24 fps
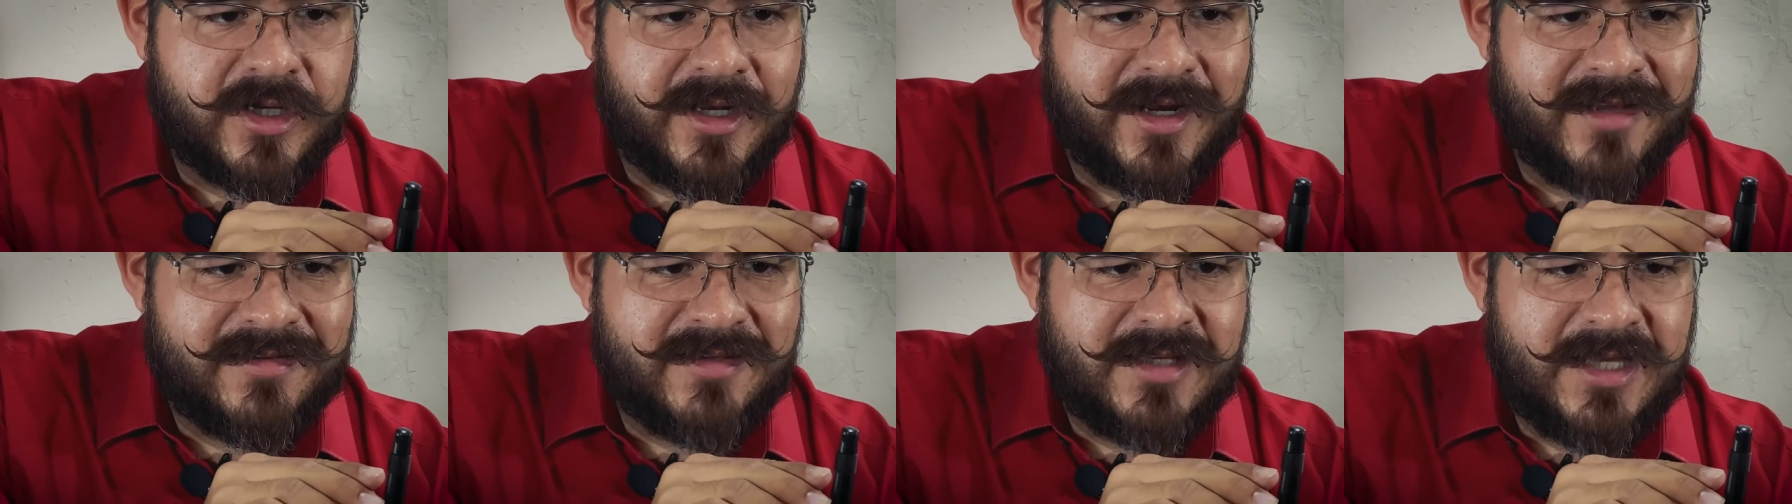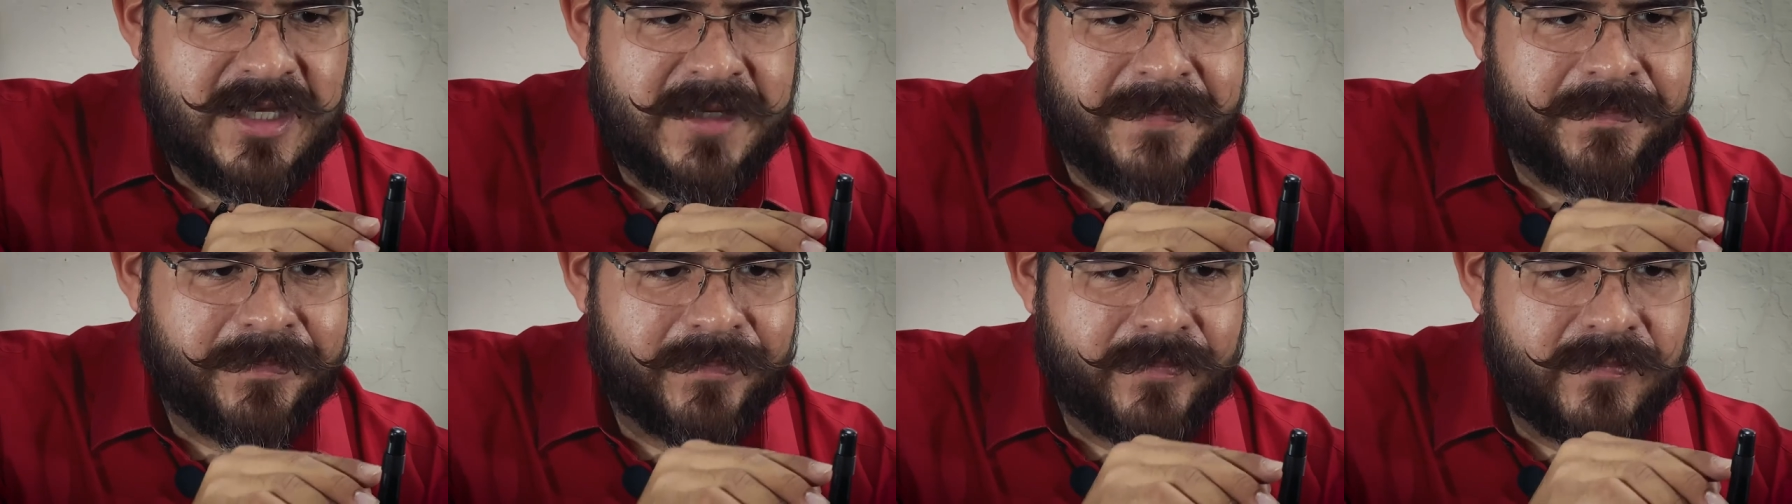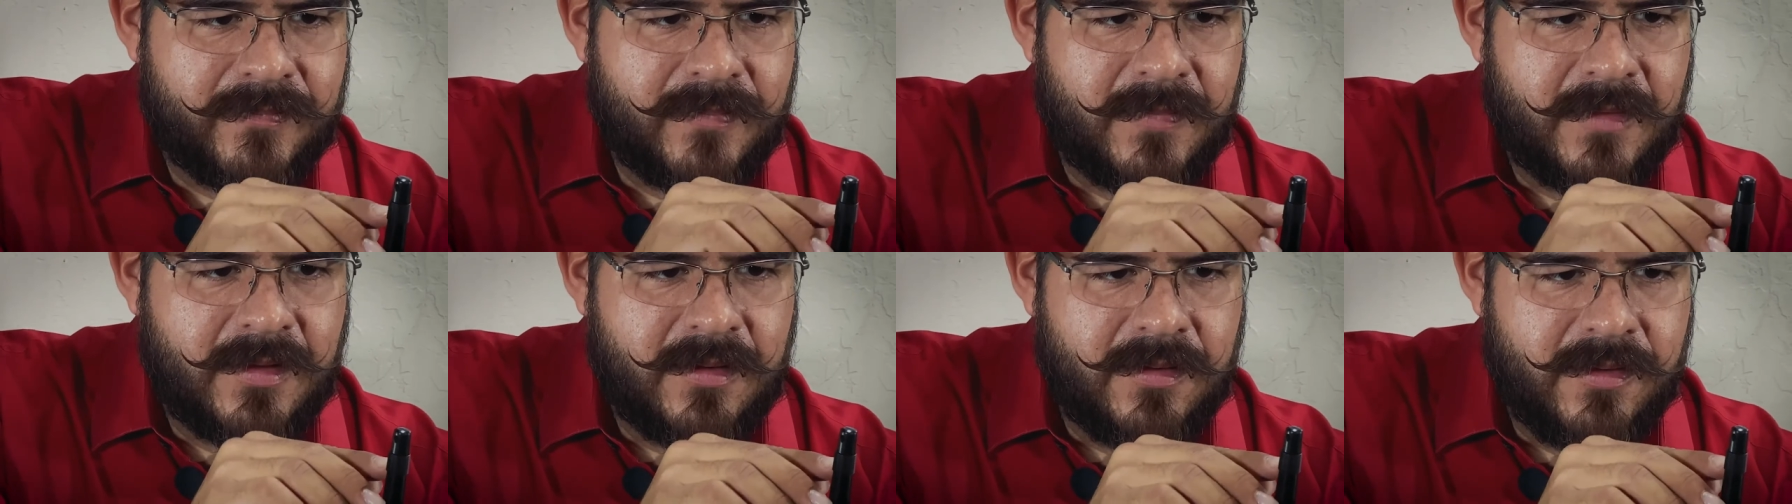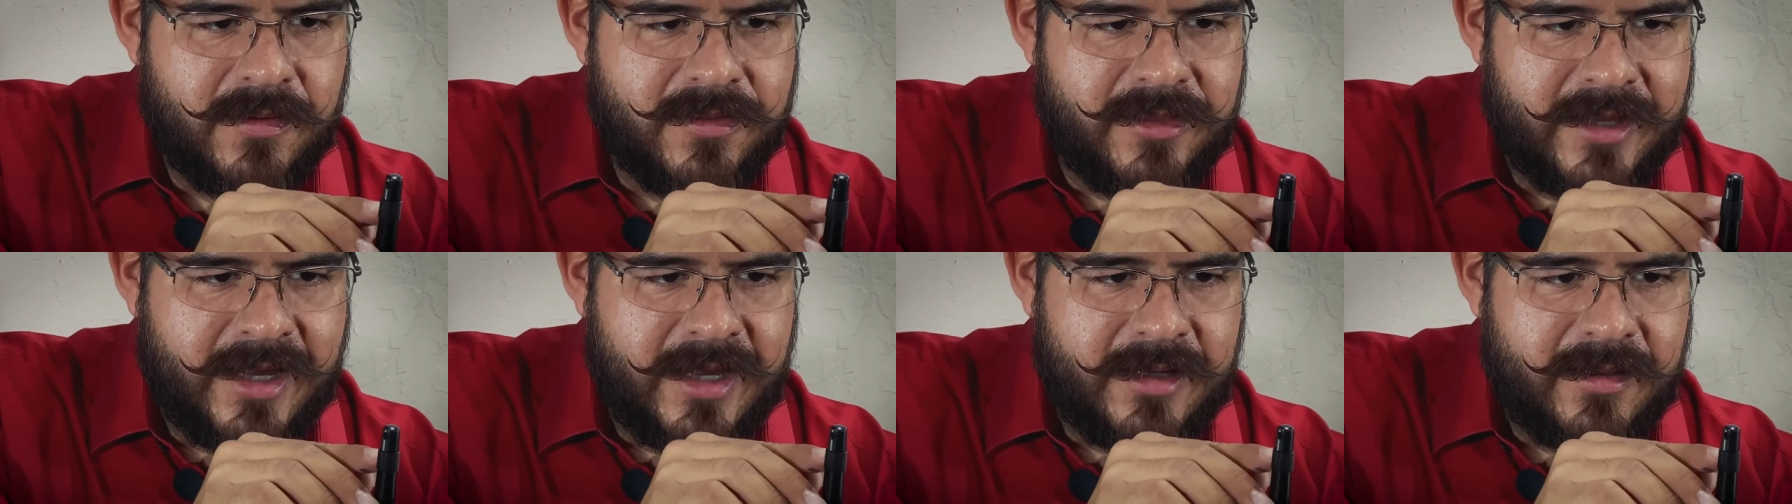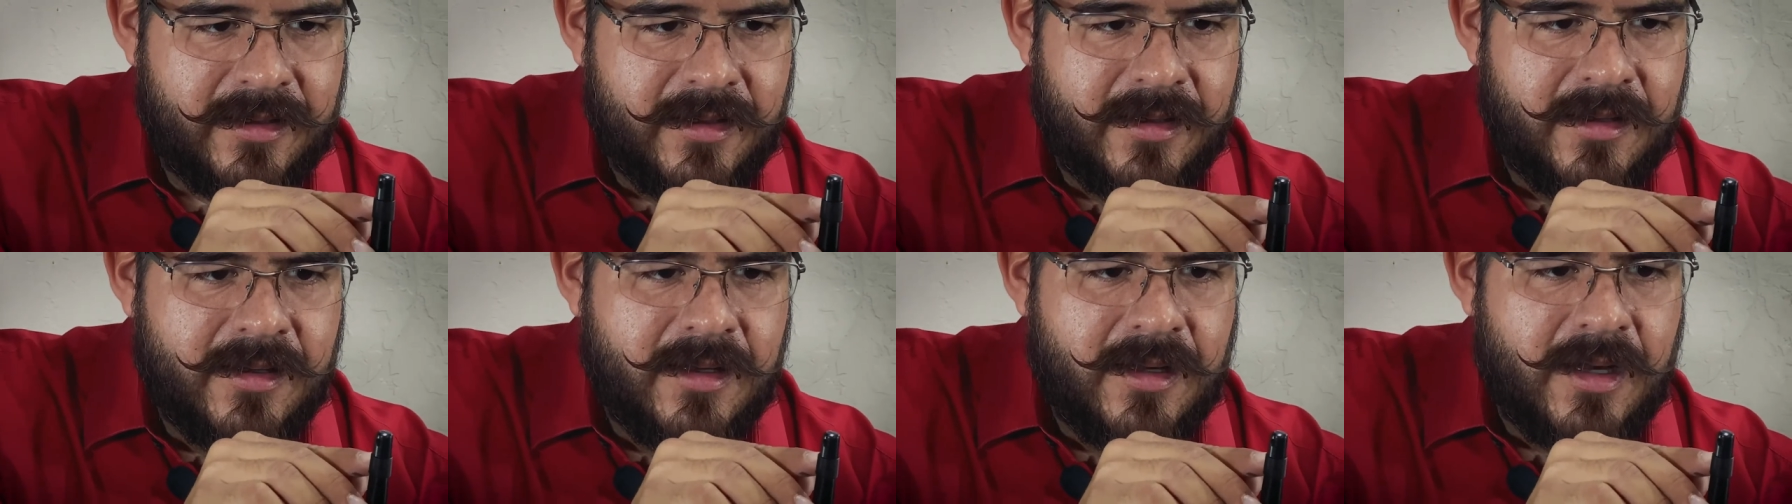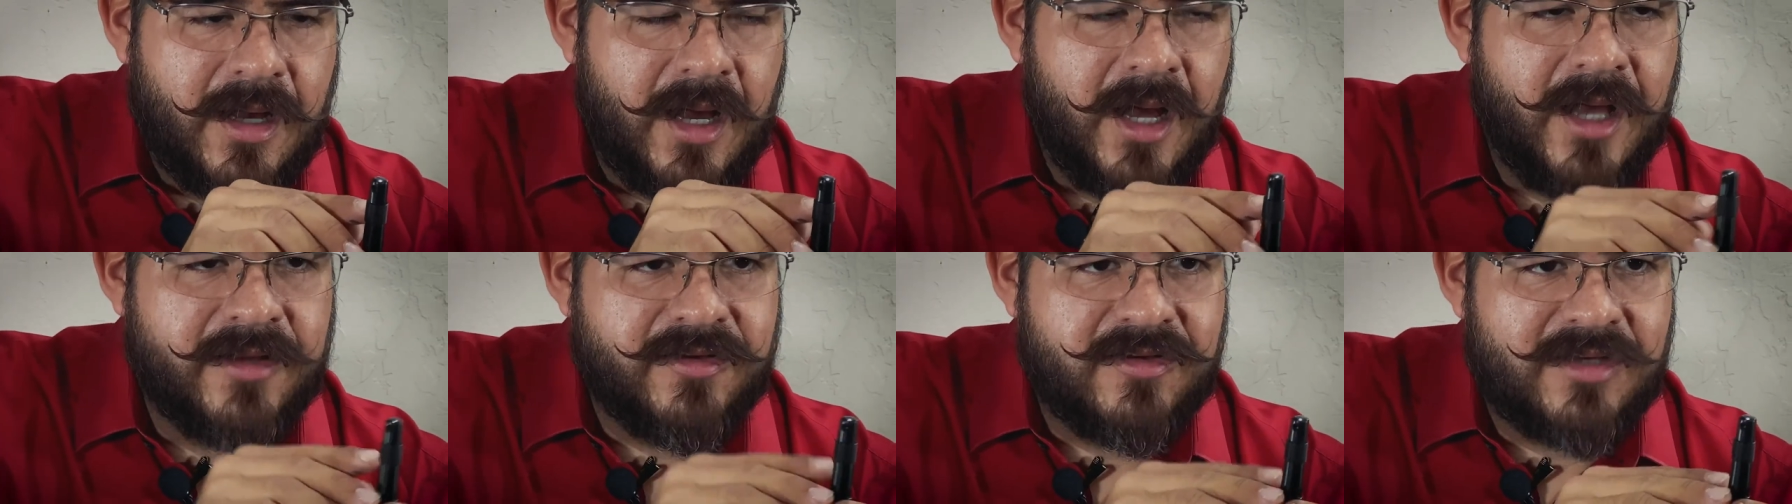gonna see that
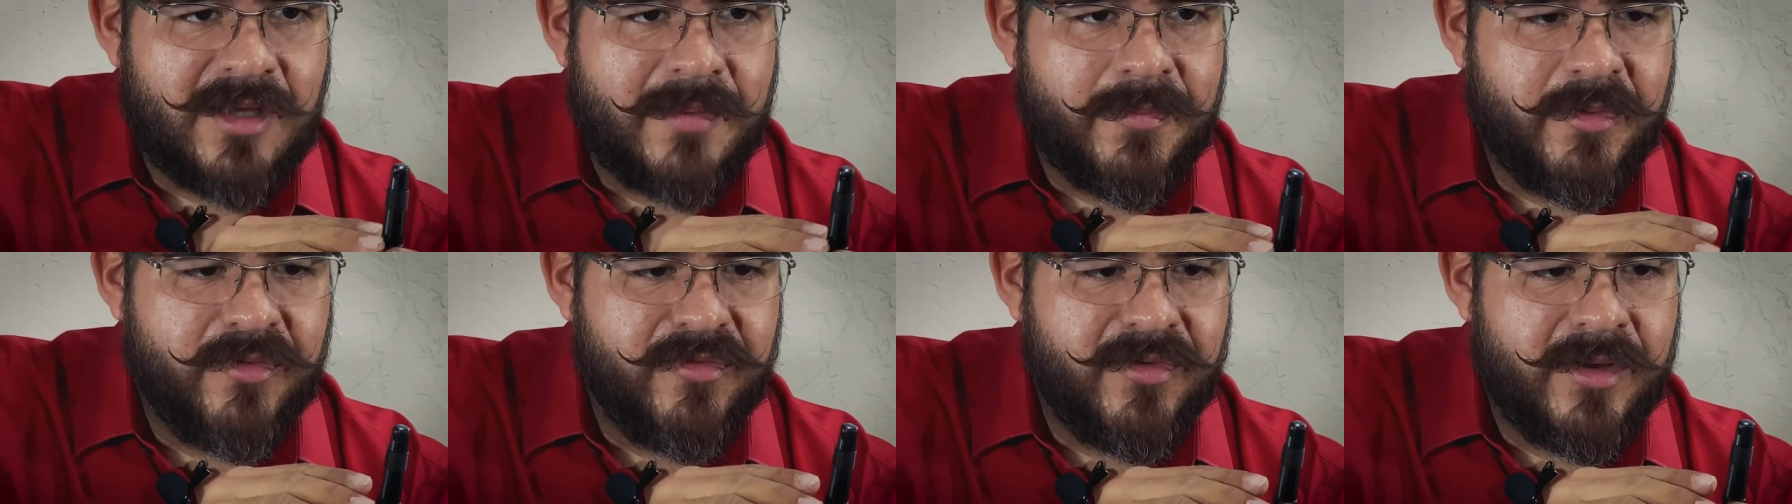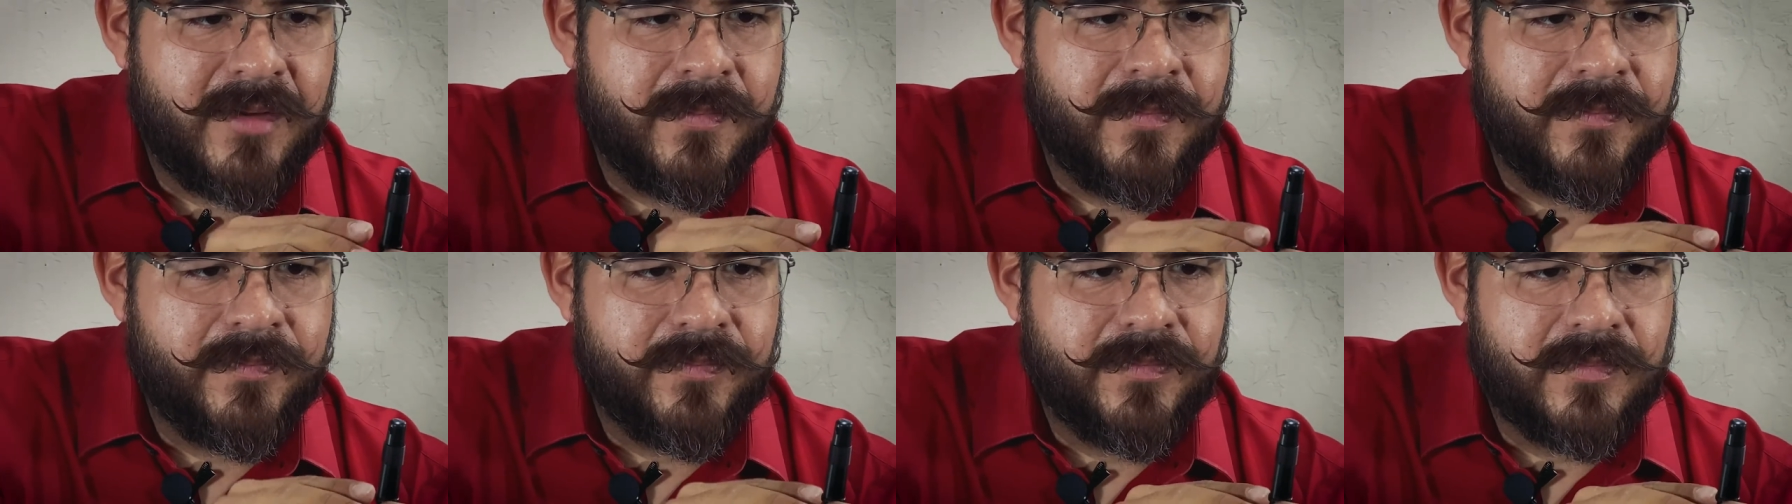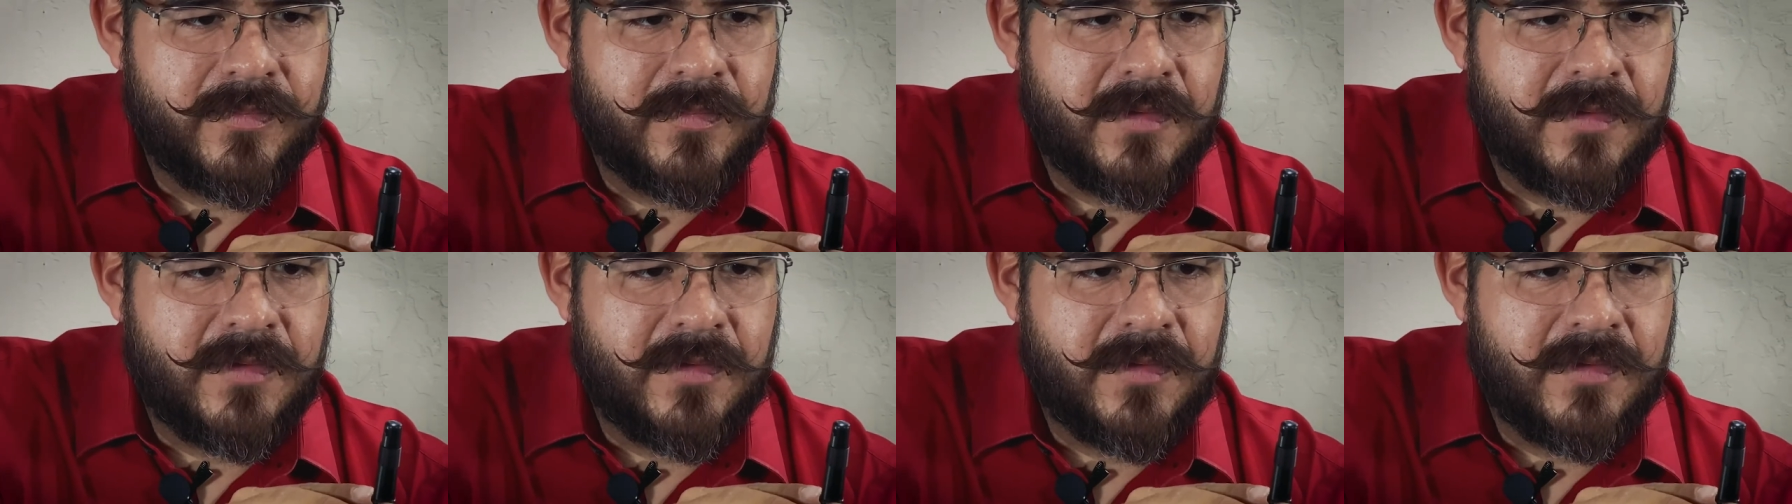on some of them,